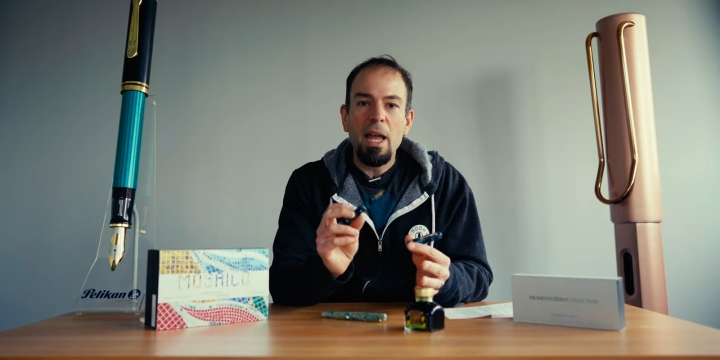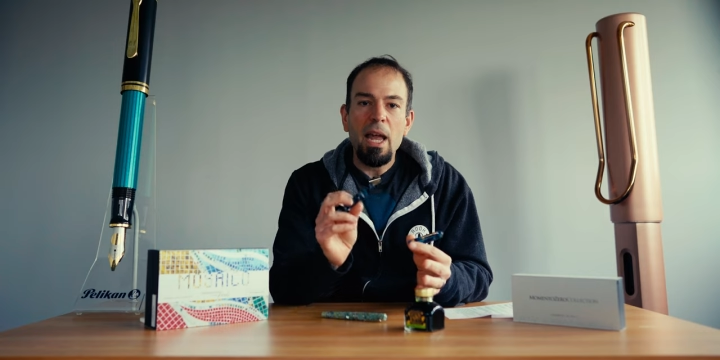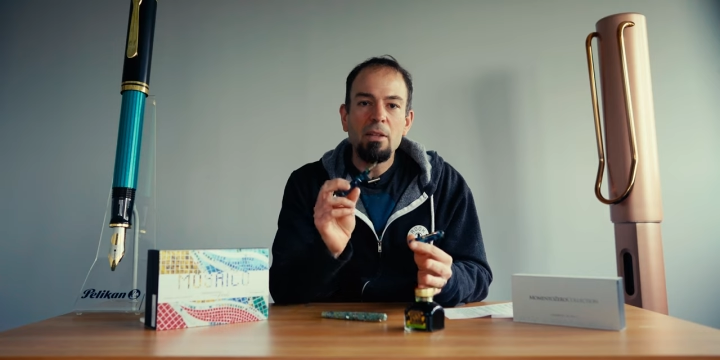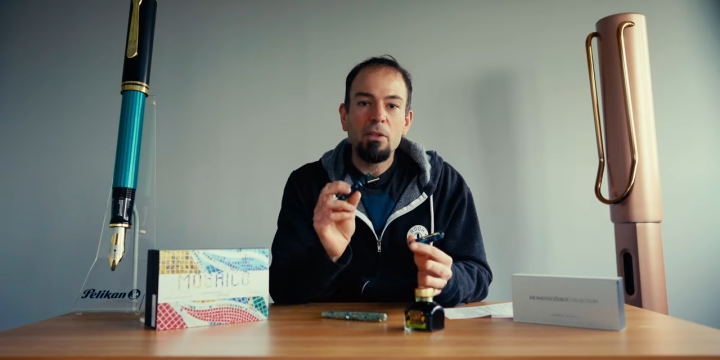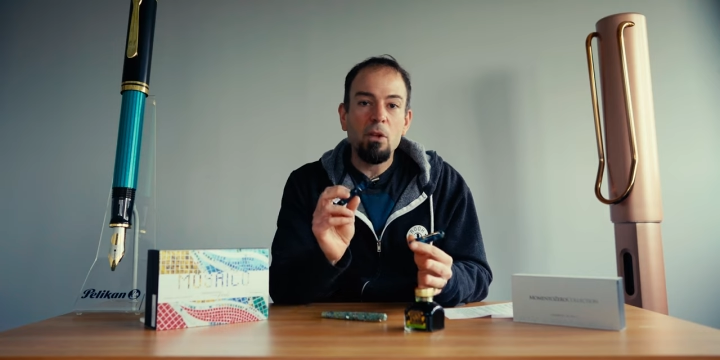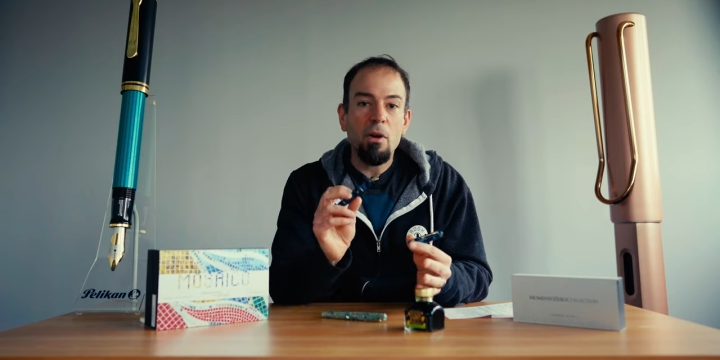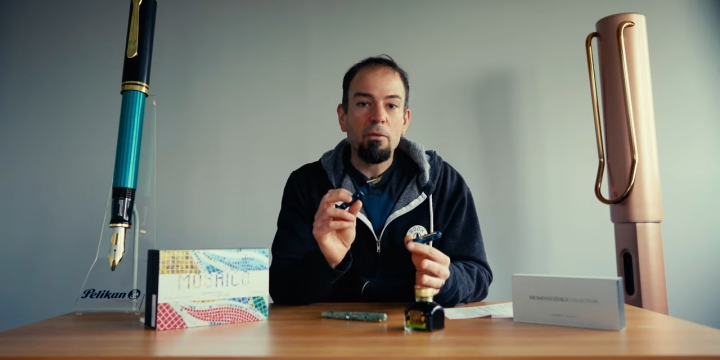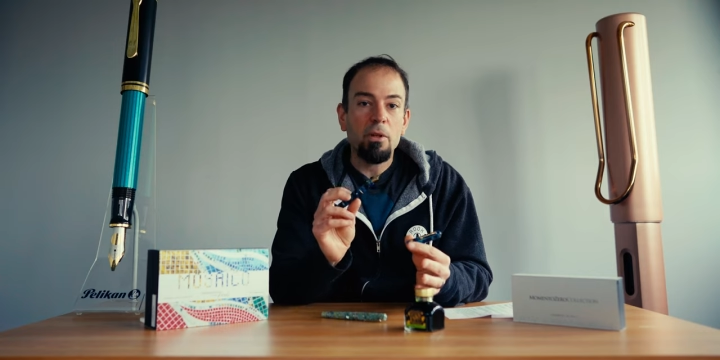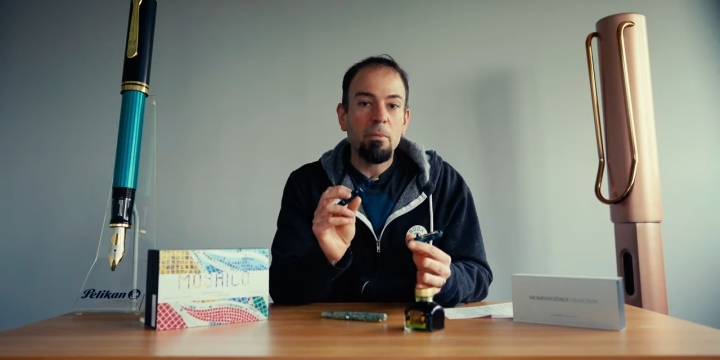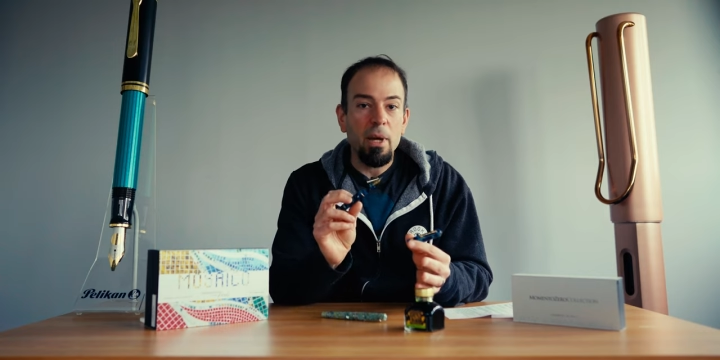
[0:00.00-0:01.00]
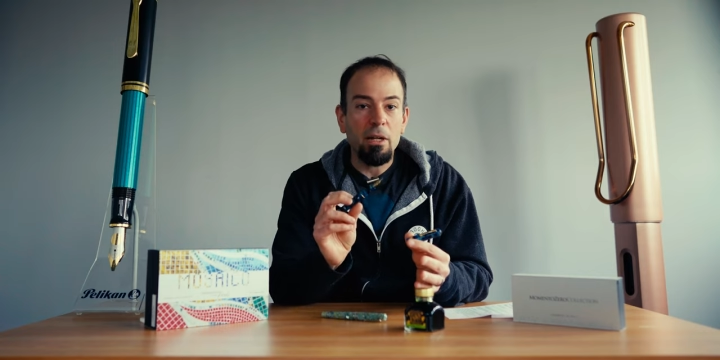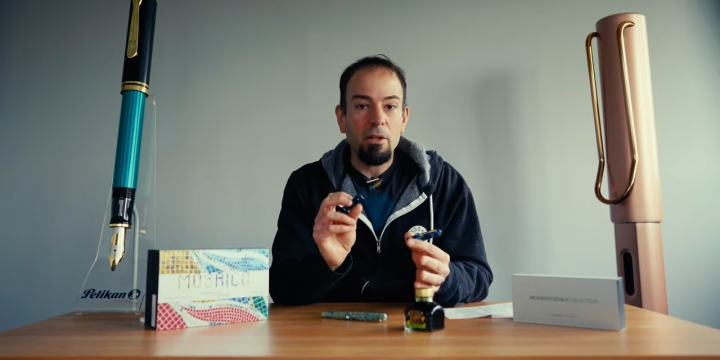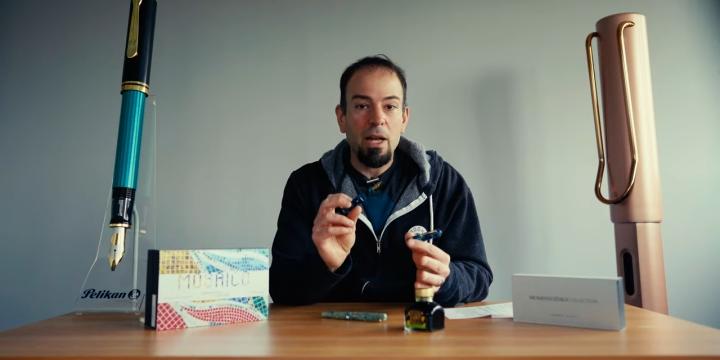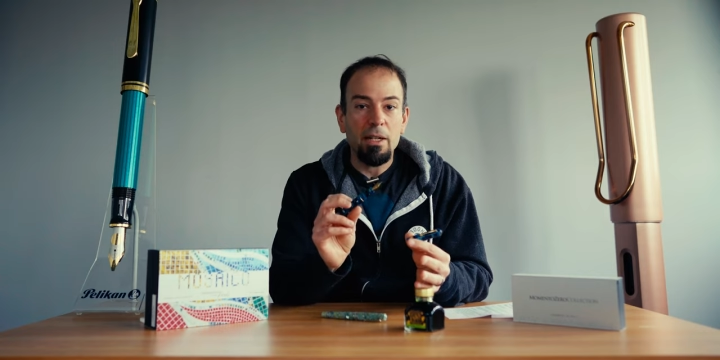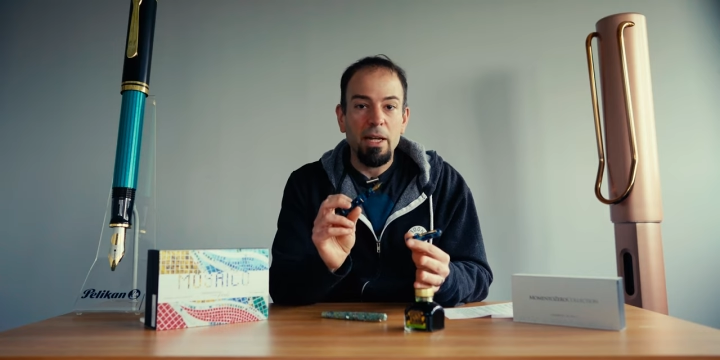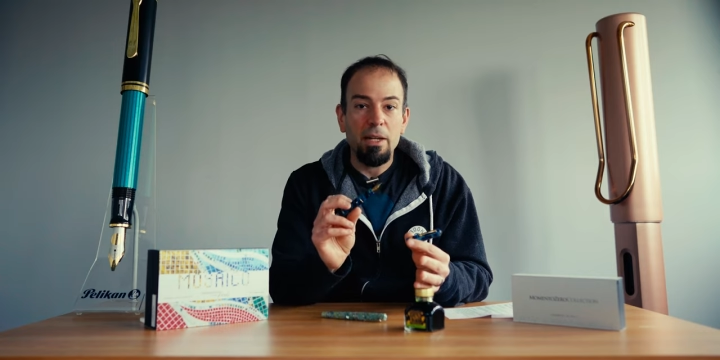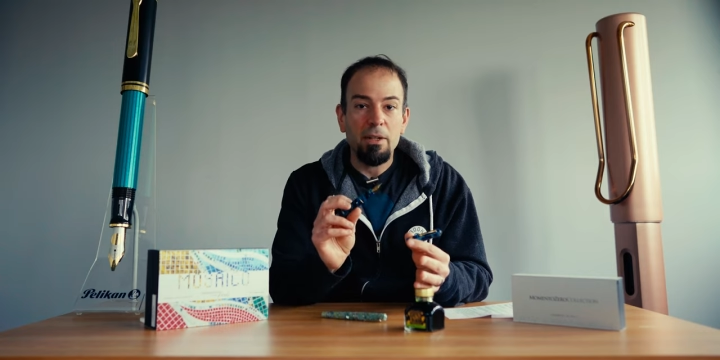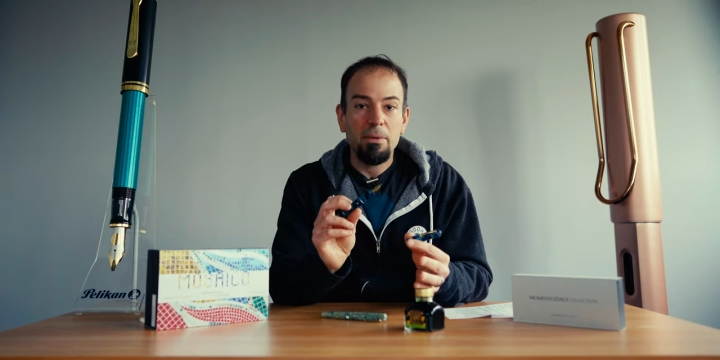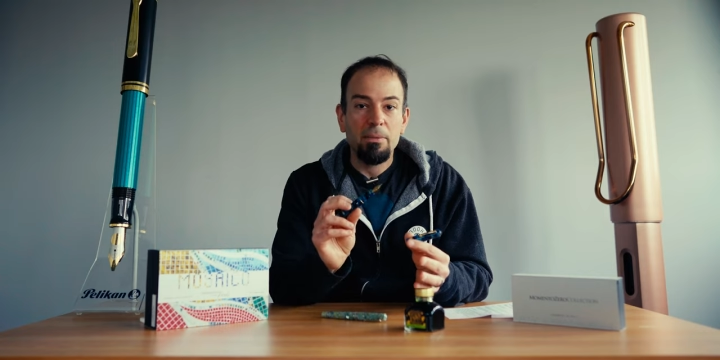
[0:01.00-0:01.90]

and softer metal content.